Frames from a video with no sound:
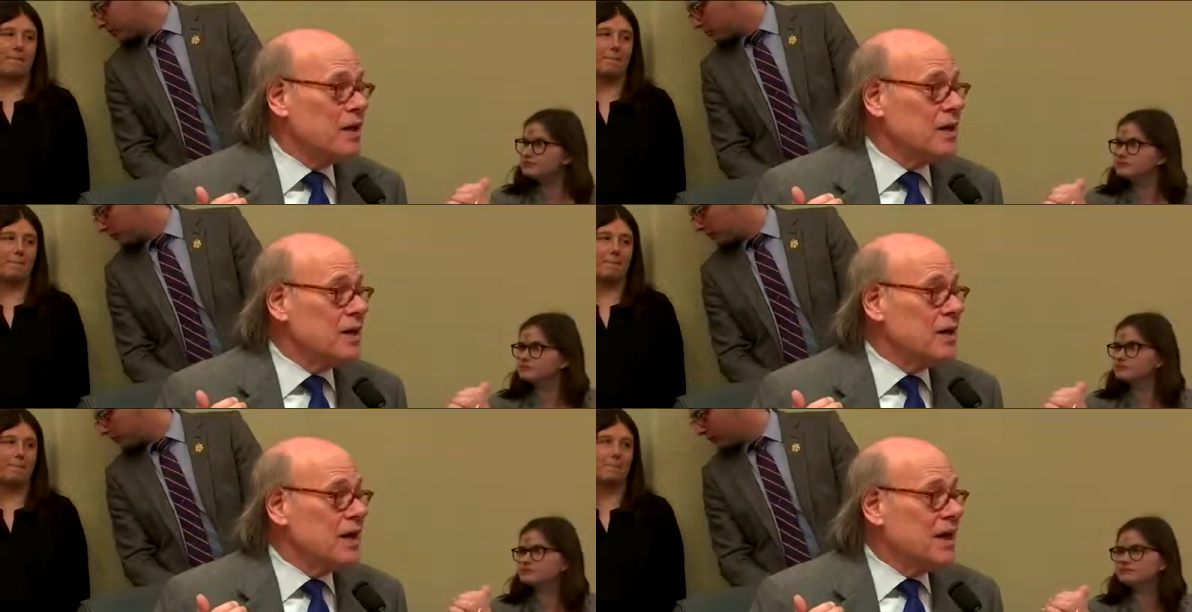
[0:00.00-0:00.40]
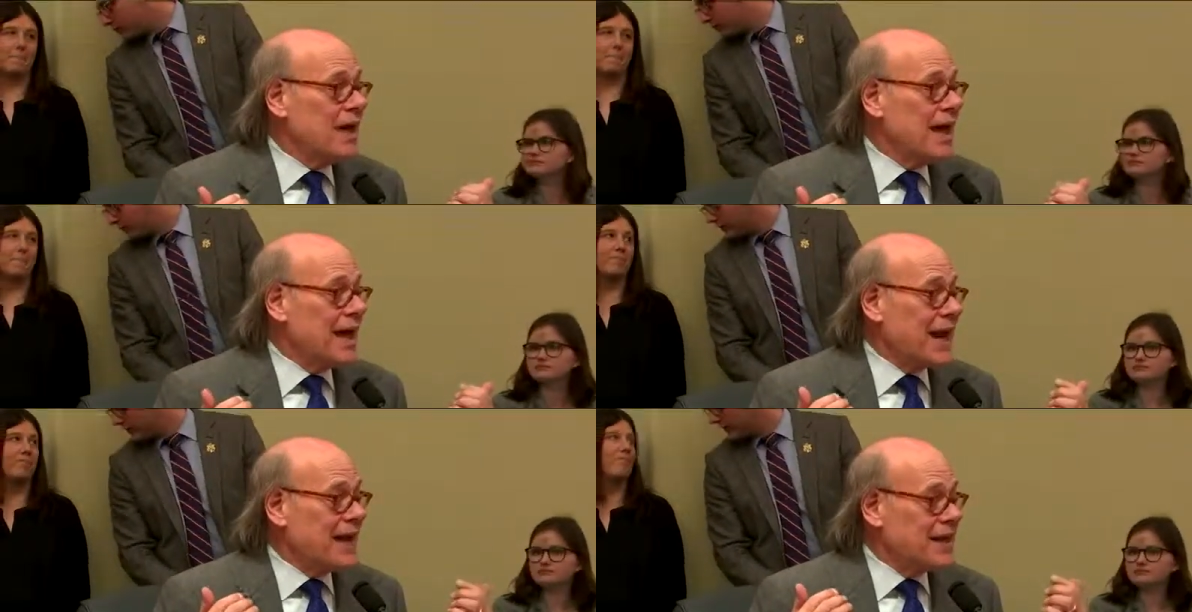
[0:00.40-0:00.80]
Speaker 1: way,
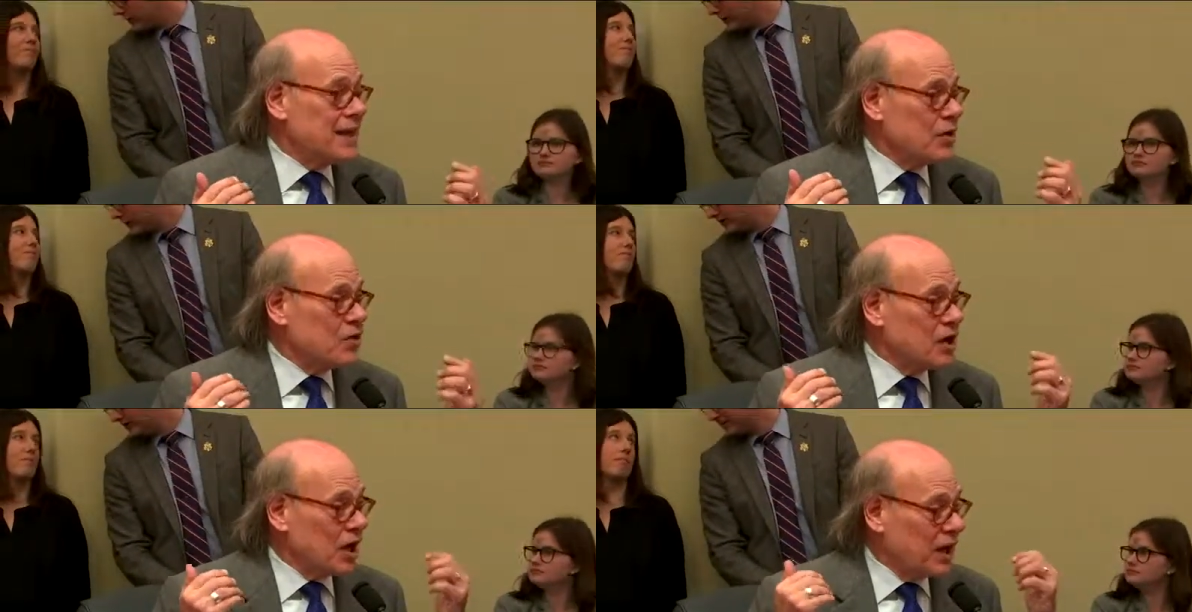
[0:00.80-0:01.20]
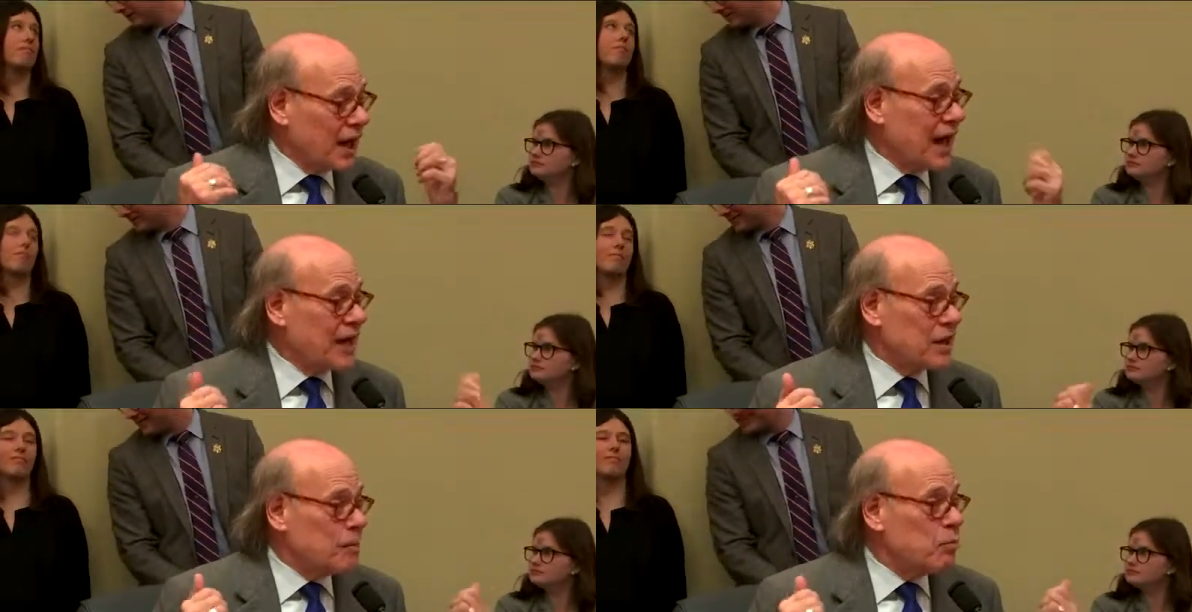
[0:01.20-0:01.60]
and I think
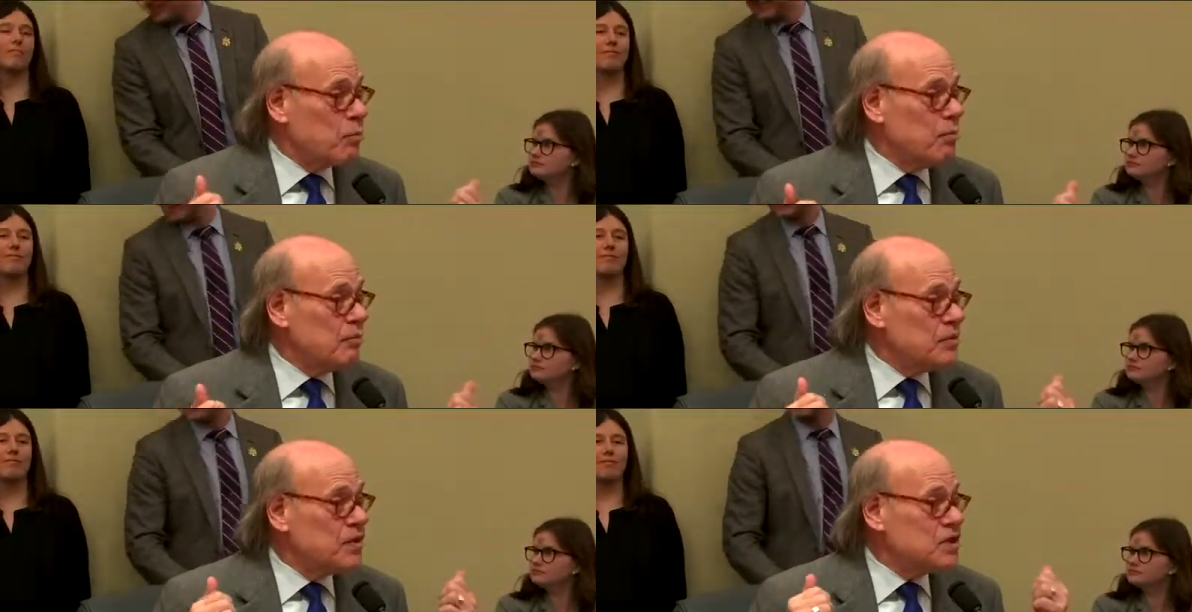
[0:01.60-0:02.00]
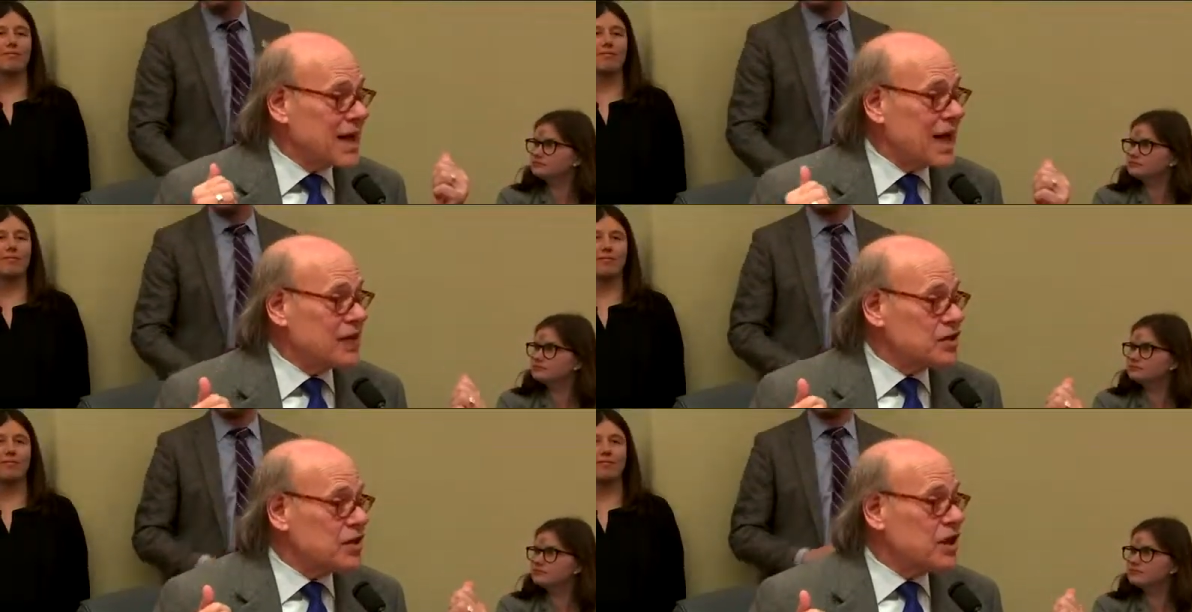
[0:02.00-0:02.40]
a lot of the
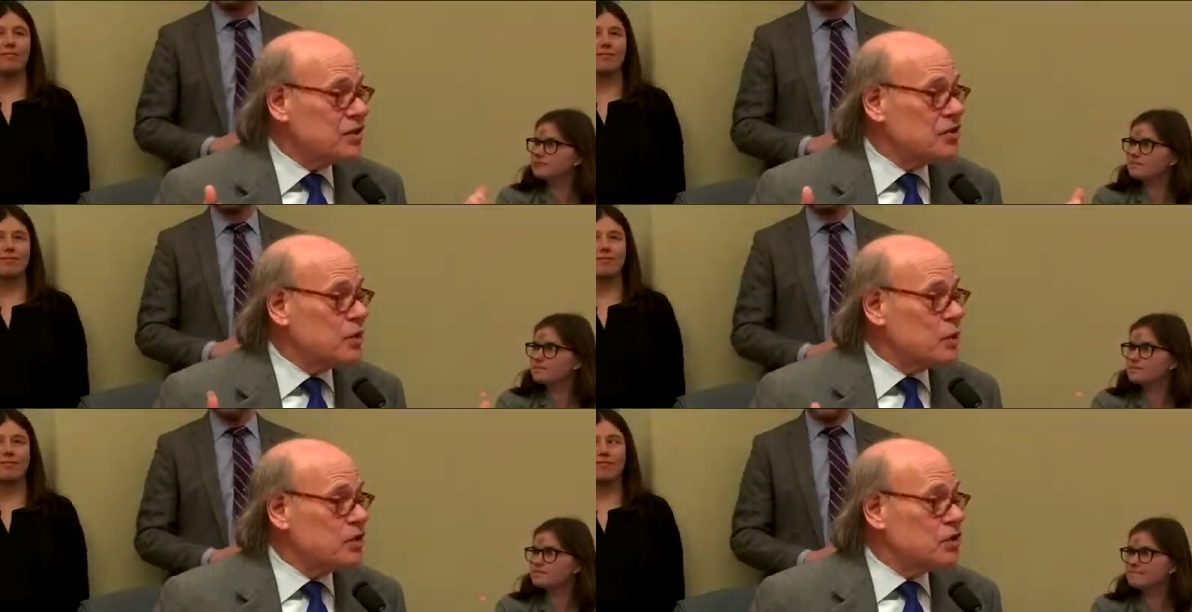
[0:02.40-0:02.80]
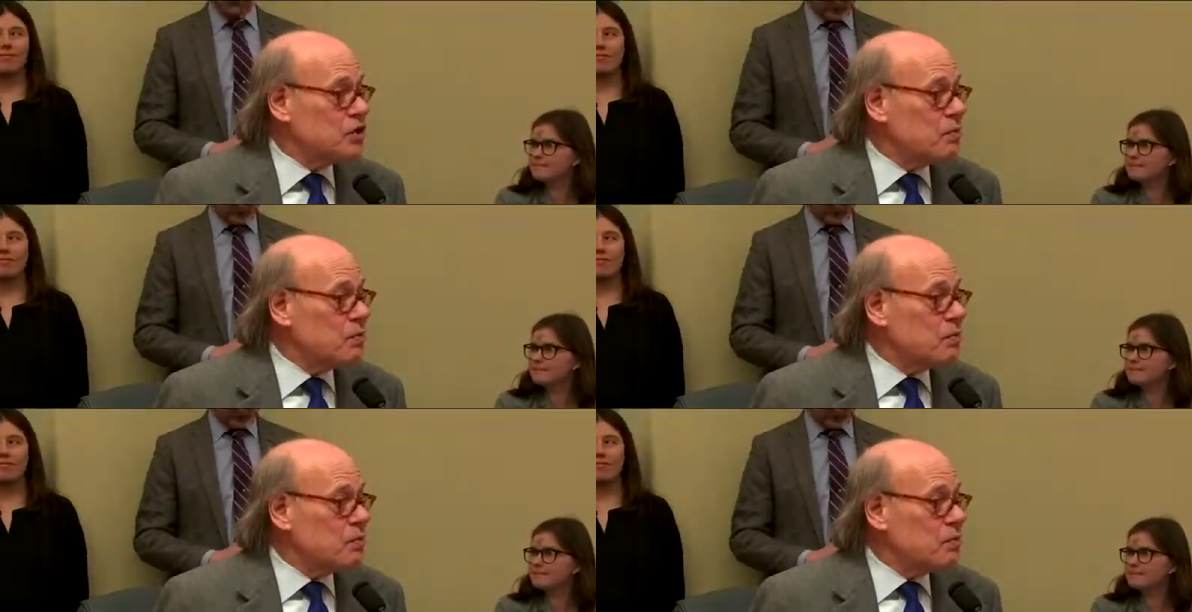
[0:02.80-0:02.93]
Tax cuts